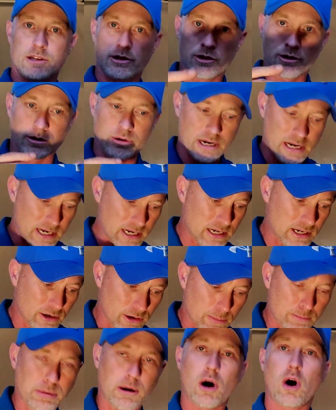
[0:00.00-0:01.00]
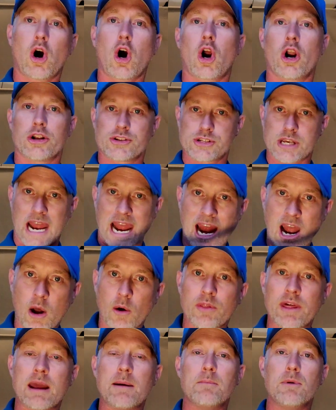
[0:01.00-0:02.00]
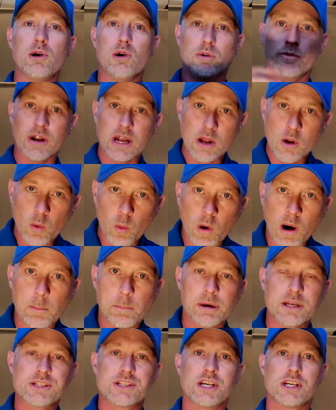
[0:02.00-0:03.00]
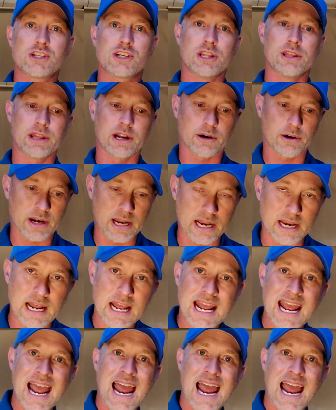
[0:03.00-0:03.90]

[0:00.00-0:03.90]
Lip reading: your parts, how they move, what position they're in,